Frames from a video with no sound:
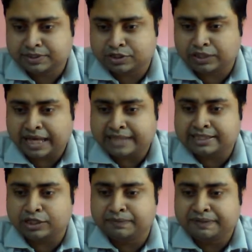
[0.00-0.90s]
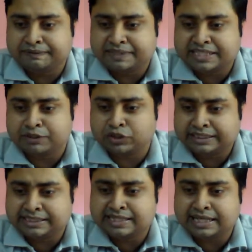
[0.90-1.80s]
So the answer will be 57. So
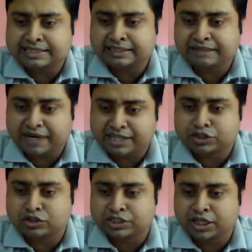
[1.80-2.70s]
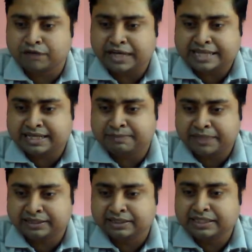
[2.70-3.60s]
this is, I think, the first question of your assignment.